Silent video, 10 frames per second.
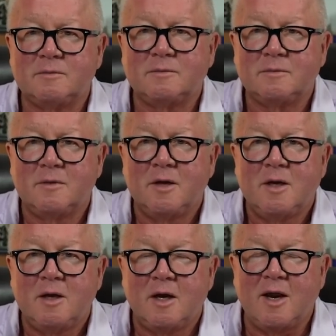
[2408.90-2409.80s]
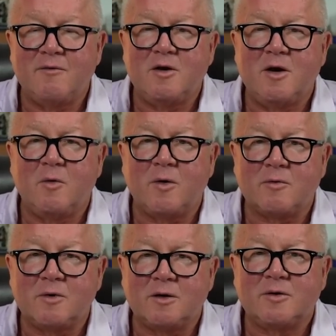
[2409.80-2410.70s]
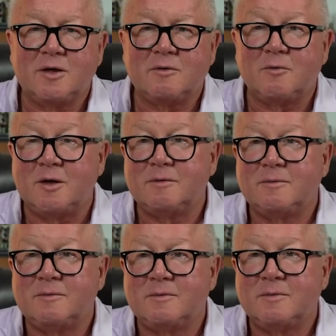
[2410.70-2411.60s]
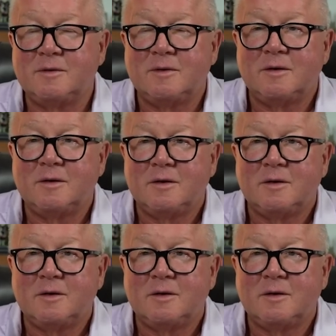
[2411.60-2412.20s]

Is that fish oil? A lot of you know what I really think. What? Is that fish oil?